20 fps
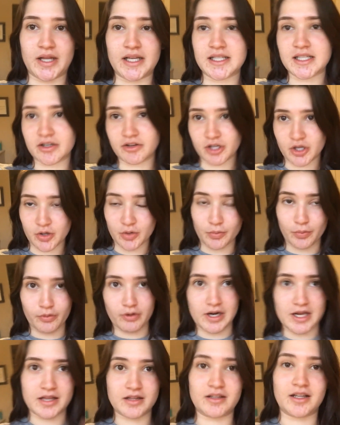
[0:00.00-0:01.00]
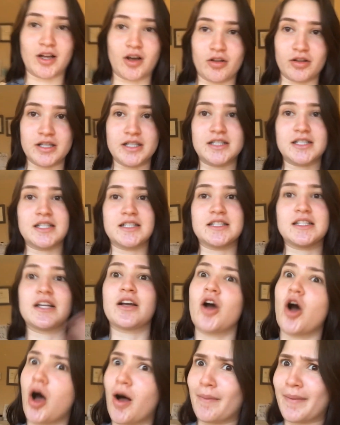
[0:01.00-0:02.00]
like telling you to breathe and like all these things,
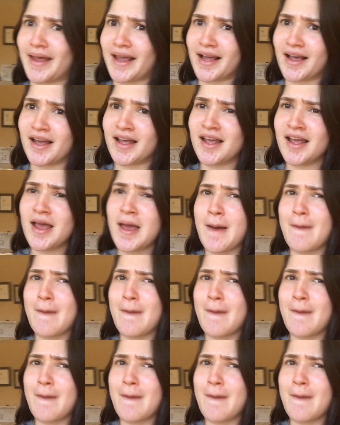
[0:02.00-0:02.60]
like calming,